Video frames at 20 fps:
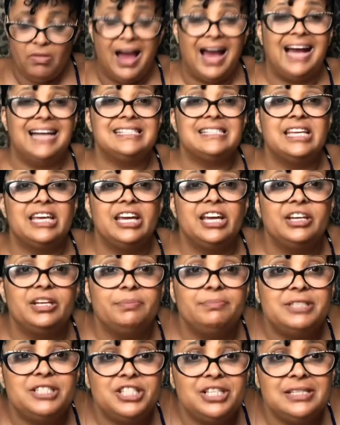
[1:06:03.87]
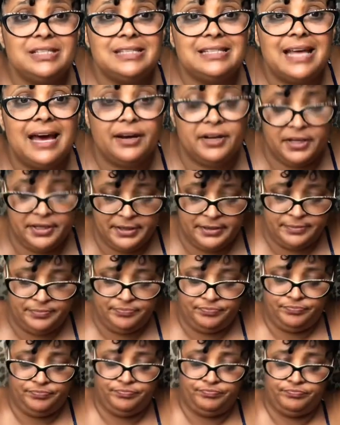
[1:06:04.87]
I scared the bejesus out of him.
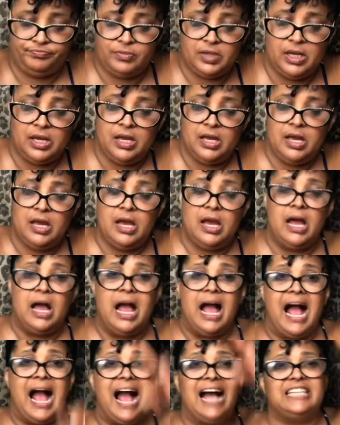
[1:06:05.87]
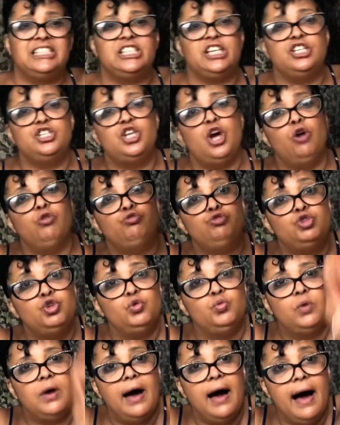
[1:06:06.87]
I said, don't
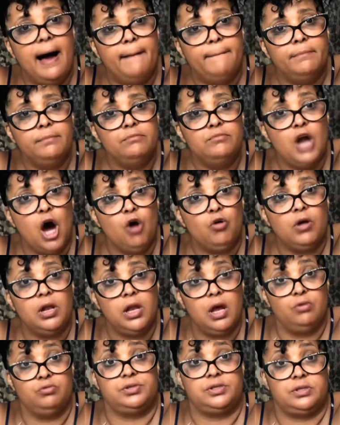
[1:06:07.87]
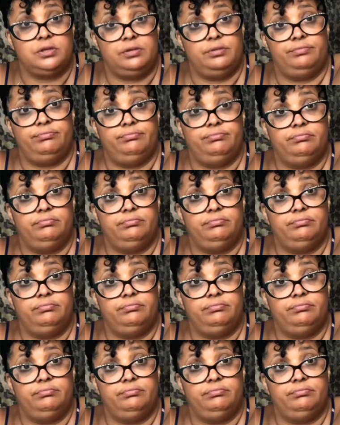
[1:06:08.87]
you come no closer.